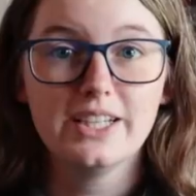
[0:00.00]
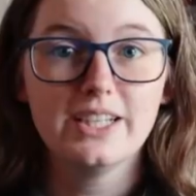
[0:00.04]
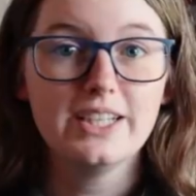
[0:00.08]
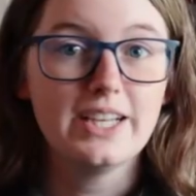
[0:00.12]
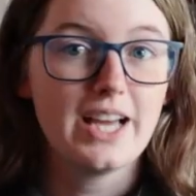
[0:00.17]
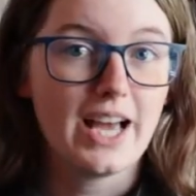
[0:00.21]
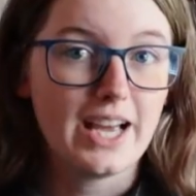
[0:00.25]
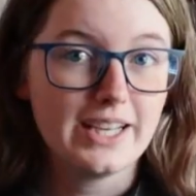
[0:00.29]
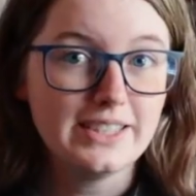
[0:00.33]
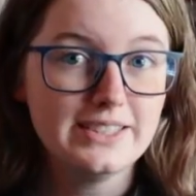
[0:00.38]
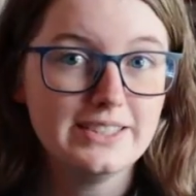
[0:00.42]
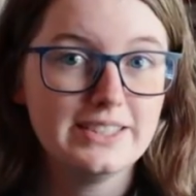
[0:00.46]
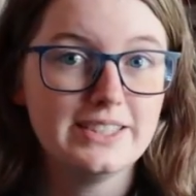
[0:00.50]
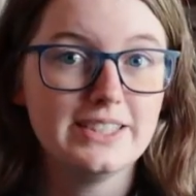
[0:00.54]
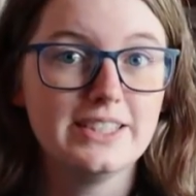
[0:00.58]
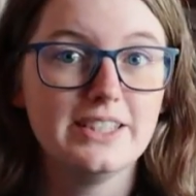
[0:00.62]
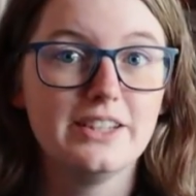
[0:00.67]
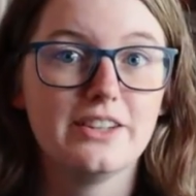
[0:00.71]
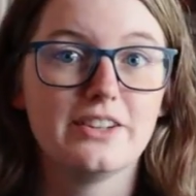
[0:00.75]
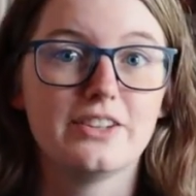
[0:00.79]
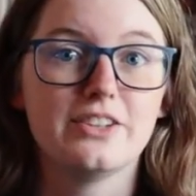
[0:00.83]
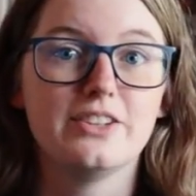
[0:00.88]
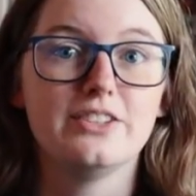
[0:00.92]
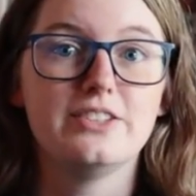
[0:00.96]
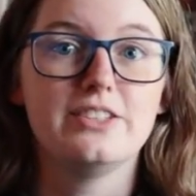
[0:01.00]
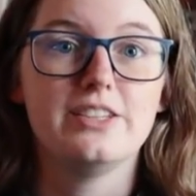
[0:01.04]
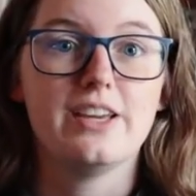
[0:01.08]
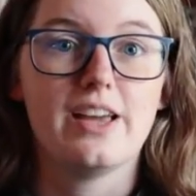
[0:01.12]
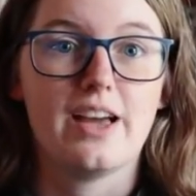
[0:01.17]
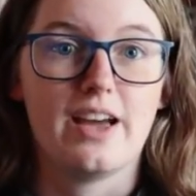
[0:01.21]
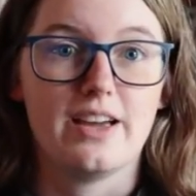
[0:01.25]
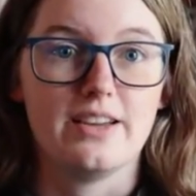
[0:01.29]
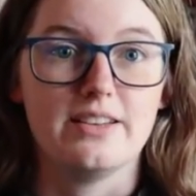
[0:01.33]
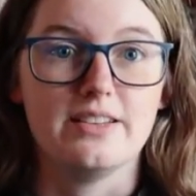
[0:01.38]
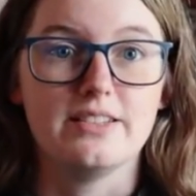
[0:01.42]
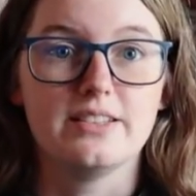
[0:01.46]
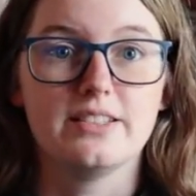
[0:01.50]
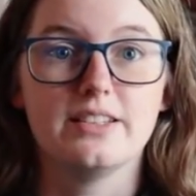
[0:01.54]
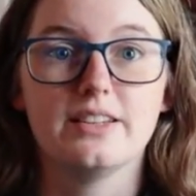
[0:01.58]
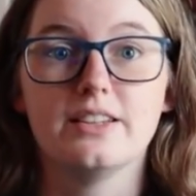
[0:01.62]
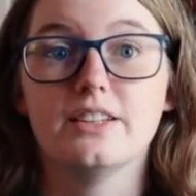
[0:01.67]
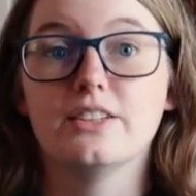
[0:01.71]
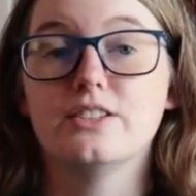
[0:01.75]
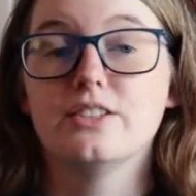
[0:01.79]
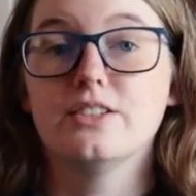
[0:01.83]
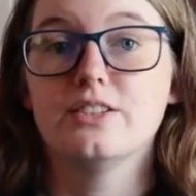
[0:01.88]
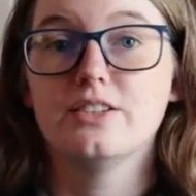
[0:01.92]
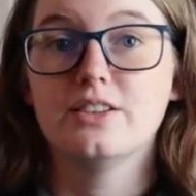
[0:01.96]
in 1838
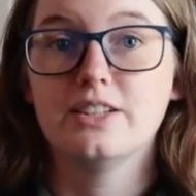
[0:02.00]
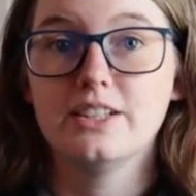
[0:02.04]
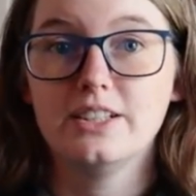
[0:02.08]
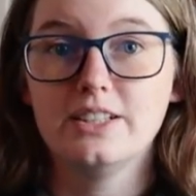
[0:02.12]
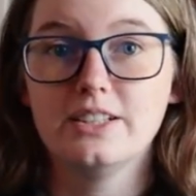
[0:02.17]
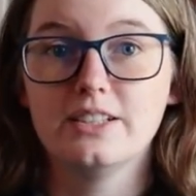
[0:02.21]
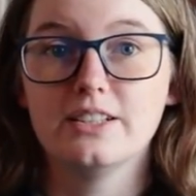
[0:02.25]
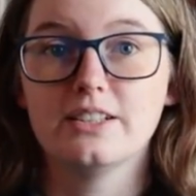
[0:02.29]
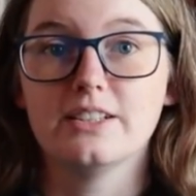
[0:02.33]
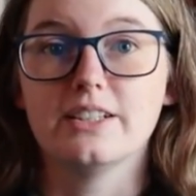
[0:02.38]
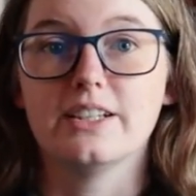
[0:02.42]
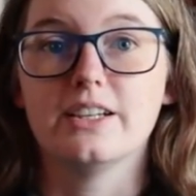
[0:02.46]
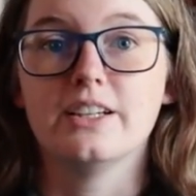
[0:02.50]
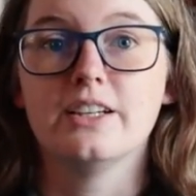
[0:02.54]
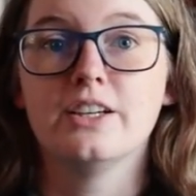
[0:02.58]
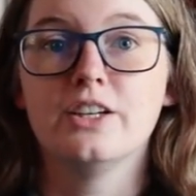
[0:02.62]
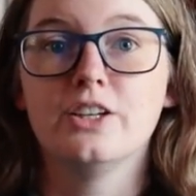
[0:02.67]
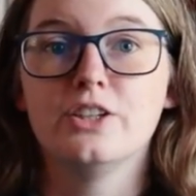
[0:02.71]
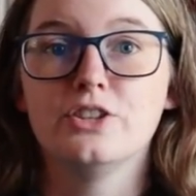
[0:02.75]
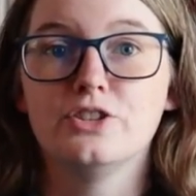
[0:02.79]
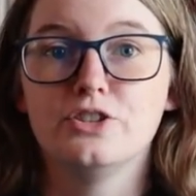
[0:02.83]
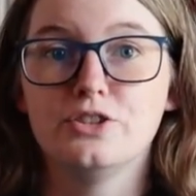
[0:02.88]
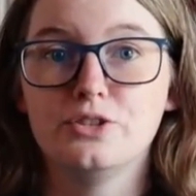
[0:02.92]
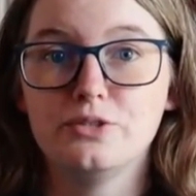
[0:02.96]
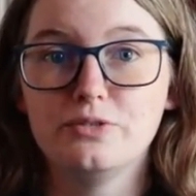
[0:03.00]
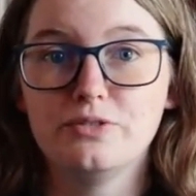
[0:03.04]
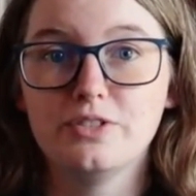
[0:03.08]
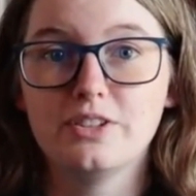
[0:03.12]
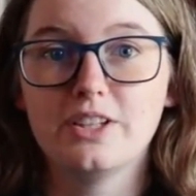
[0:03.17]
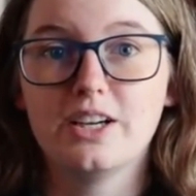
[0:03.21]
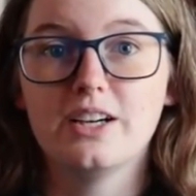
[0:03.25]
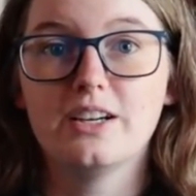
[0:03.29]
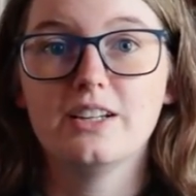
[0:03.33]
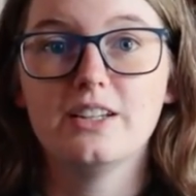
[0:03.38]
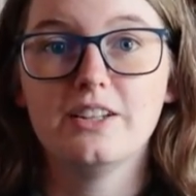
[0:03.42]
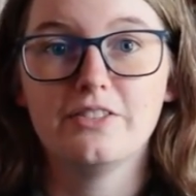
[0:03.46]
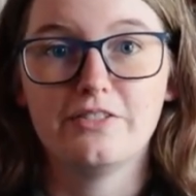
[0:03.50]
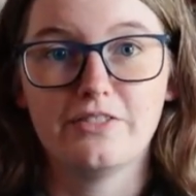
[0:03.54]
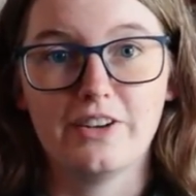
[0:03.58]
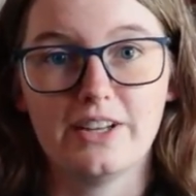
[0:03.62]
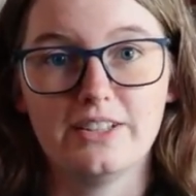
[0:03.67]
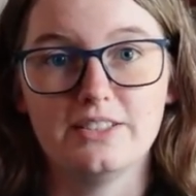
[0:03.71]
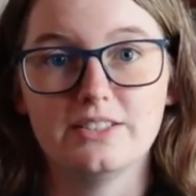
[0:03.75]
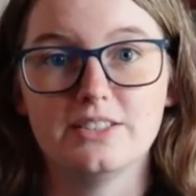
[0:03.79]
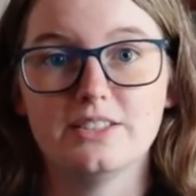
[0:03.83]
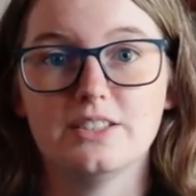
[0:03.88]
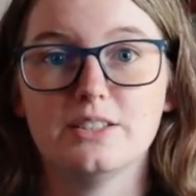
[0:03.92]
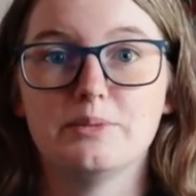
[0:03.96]
that, legally, juvenile
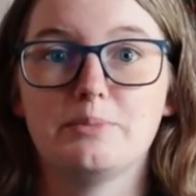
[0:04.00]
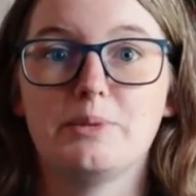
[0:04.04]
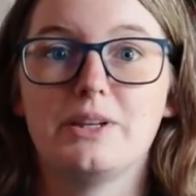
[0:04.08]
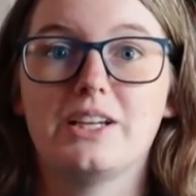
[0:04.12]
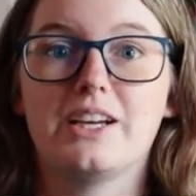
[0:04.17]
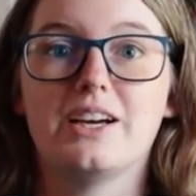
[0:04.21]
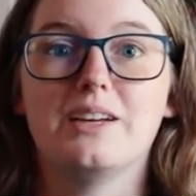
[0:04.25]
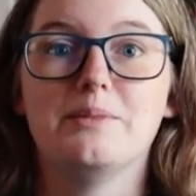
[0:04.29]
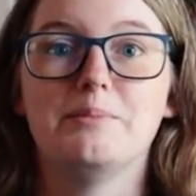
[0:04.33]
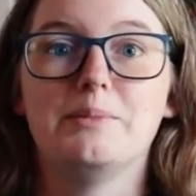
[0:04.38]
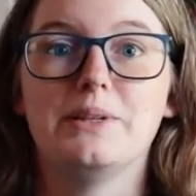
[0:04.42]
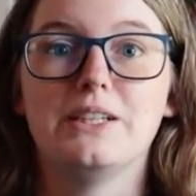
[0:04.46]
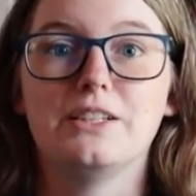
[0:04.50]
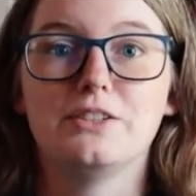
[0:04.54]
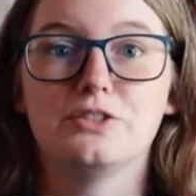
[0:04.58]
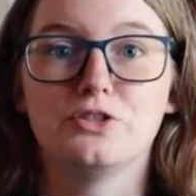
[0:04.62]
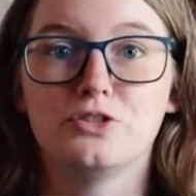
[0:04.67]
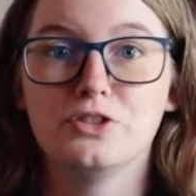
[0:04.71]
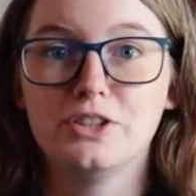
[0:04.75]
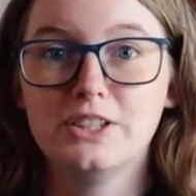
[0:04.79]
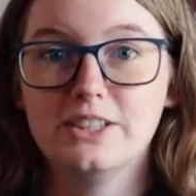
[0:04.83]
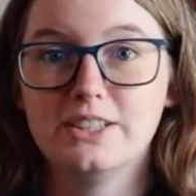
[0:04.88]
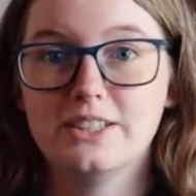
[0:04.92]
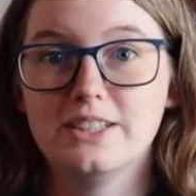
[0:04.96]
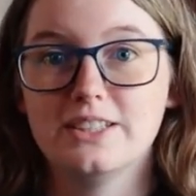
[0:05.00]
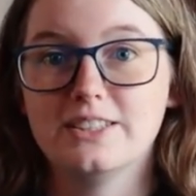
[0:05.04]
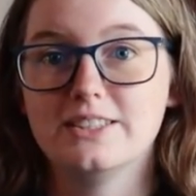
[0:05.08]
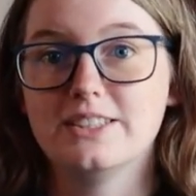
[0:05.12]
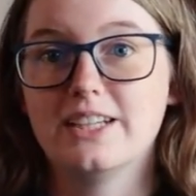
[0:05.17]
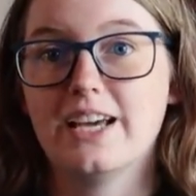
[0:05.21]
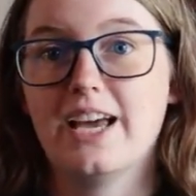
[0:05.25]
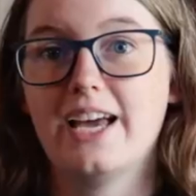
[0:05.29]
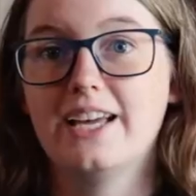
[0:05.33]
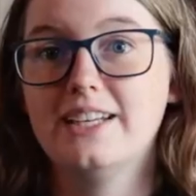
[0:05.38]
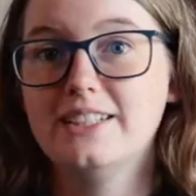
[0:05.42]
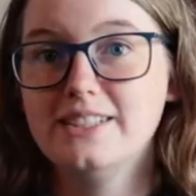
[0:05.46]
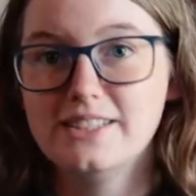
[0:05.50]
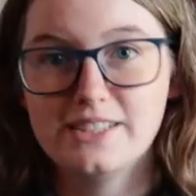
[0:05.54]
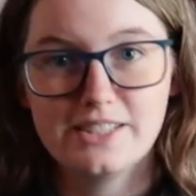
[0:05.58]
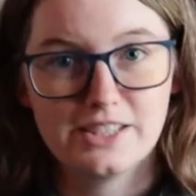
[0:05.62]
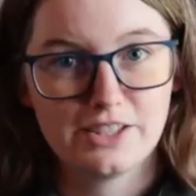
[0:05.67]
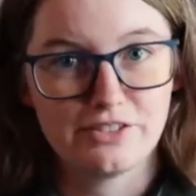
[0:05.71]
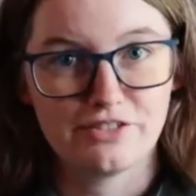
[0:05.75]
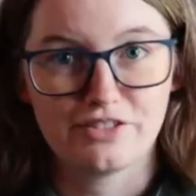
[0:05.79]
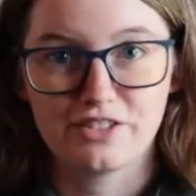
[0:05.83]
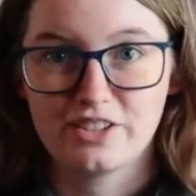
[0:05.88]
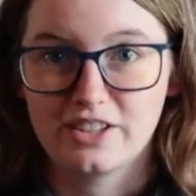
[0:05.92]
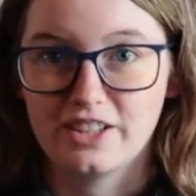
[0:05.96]
offenders began being treated any
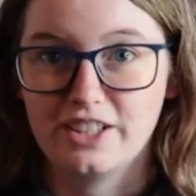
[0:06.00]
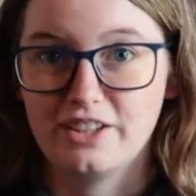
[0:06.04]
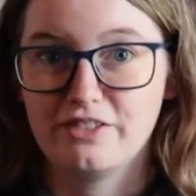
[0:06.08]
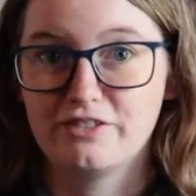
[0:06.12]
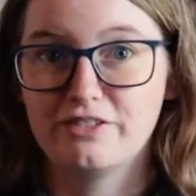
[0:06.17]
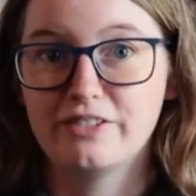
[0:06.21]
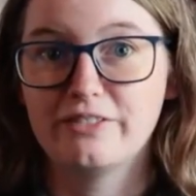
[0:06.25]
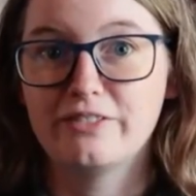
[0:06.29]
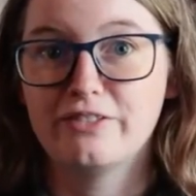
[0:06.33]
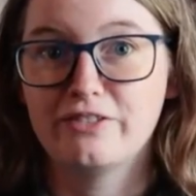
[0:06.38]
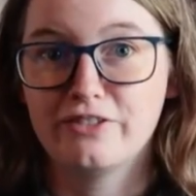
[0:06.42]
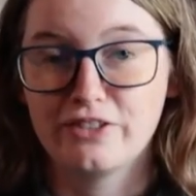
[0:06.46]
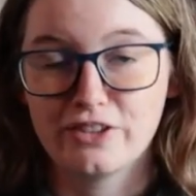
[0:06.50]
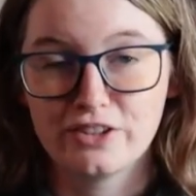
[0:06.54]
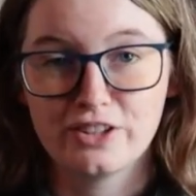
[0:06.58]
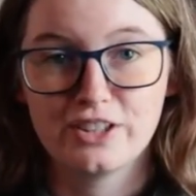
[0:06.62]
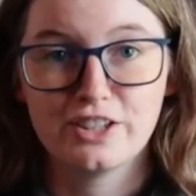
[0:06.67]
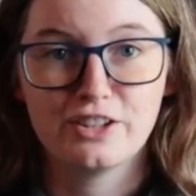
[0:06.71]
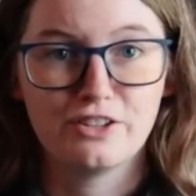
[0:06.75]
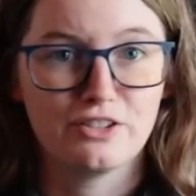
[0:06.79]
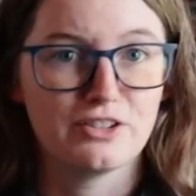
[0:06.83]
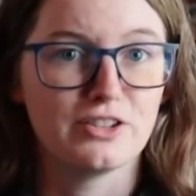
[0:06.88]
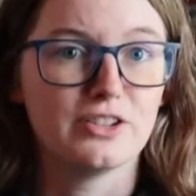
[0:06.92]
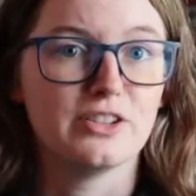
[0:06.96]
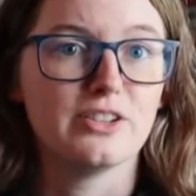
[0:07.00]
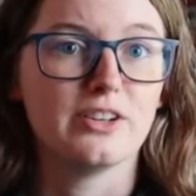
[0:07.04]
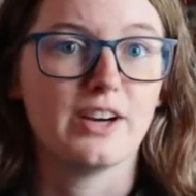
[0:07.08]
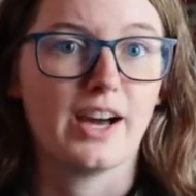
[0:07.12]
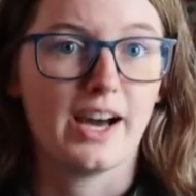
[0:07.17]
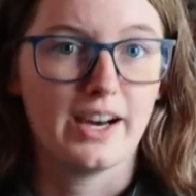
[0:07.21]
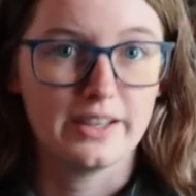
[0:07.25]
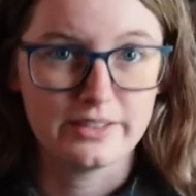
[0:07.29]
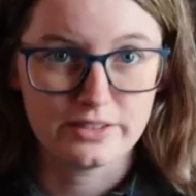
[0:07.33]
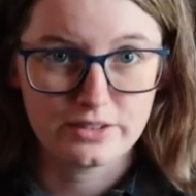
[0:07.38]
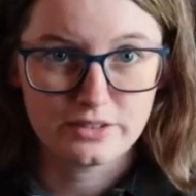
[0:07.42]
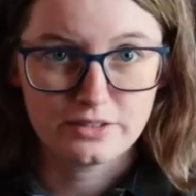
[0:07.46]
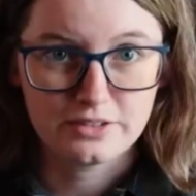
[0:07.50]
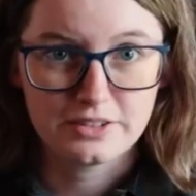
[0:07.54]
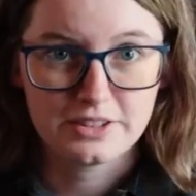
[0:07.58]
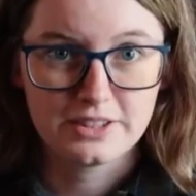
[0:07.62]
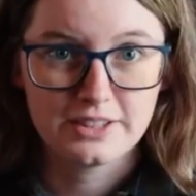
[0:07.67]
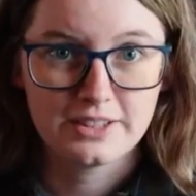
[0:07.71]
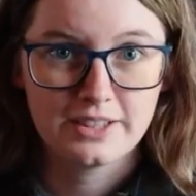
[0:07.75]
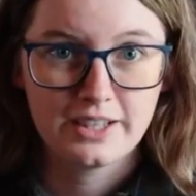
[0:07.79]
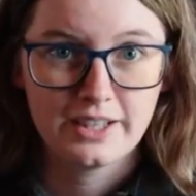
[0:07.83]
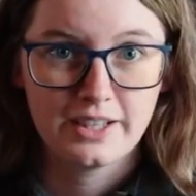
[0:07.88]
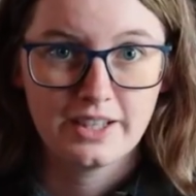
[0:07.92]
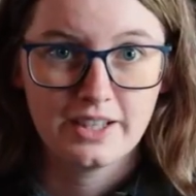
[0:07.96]
differently from fully grown
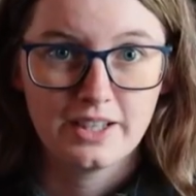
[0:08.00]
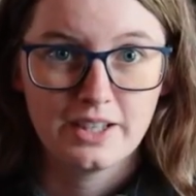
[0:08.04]
adults,